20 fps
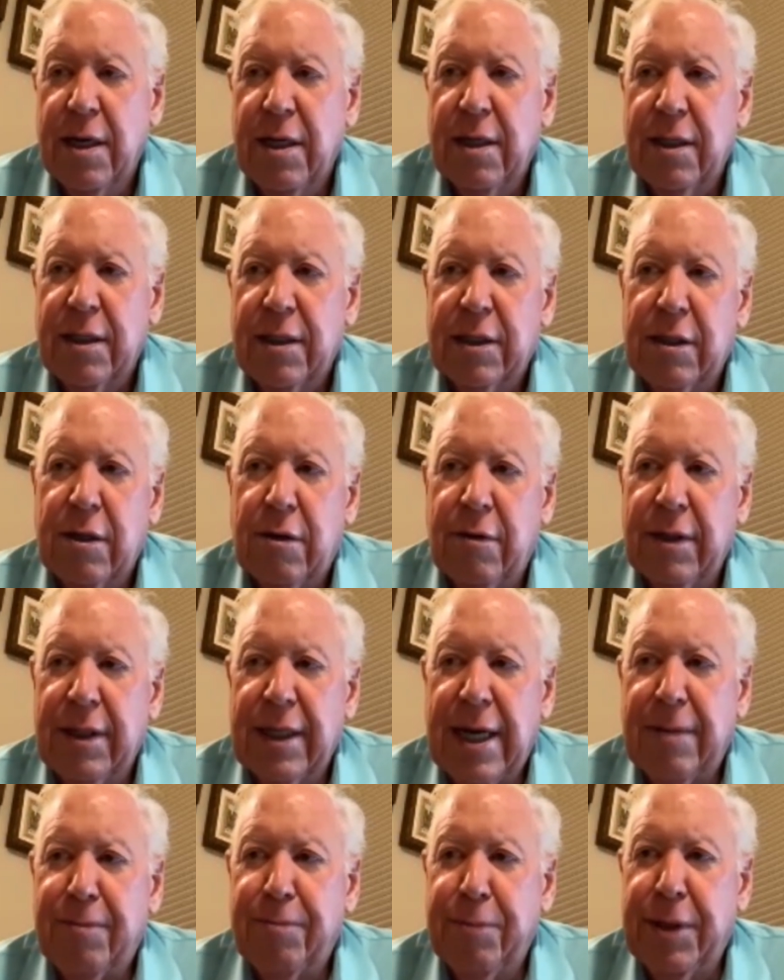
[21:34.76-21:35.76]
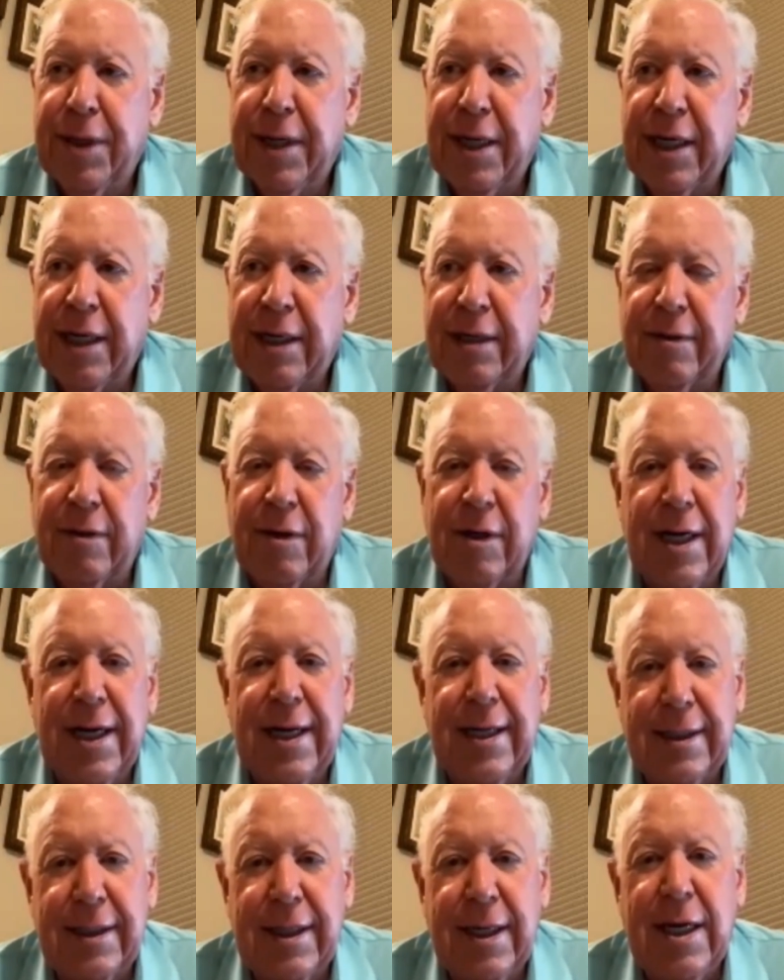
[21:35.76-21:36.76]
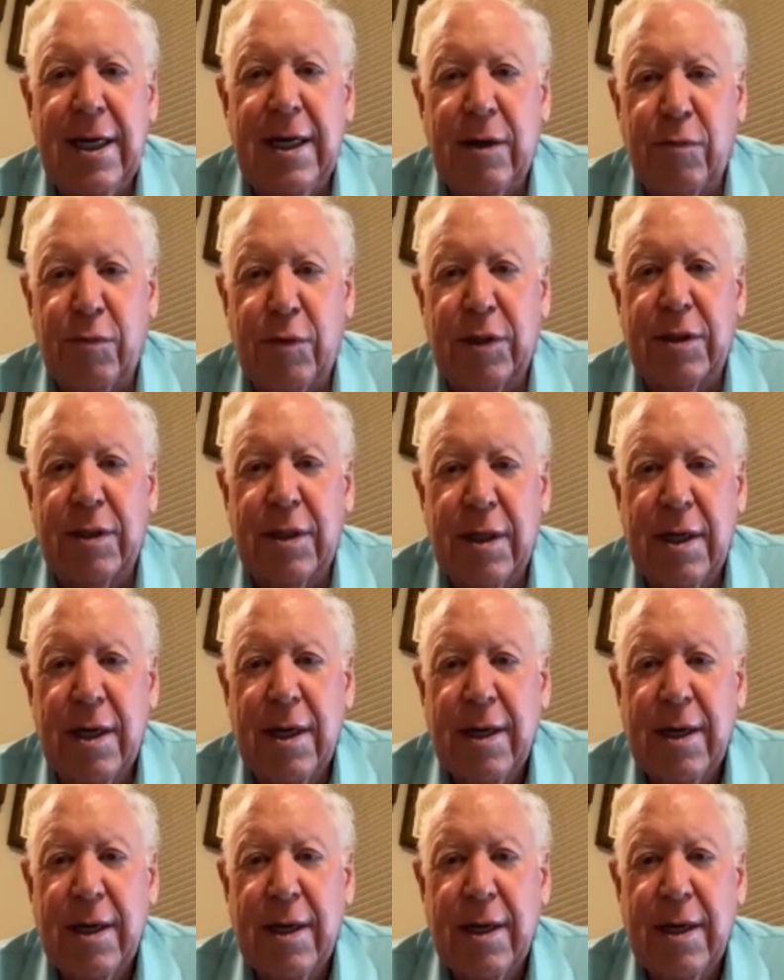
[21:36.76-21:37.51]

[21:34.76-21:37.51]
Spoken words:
So that putt on 18 was,